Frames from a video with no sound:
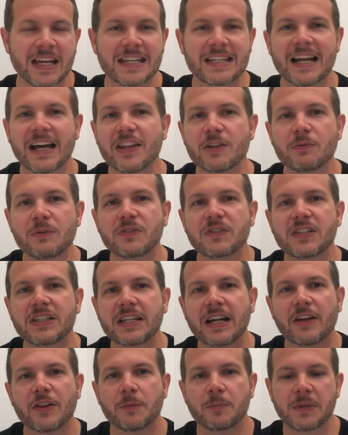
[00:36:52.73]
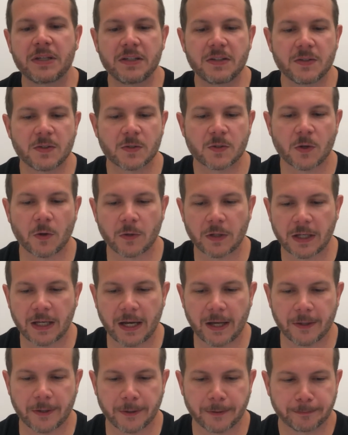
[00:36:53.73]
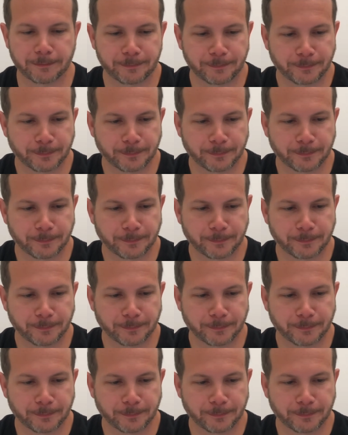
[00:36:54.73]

now that we've seen how the pieces go together.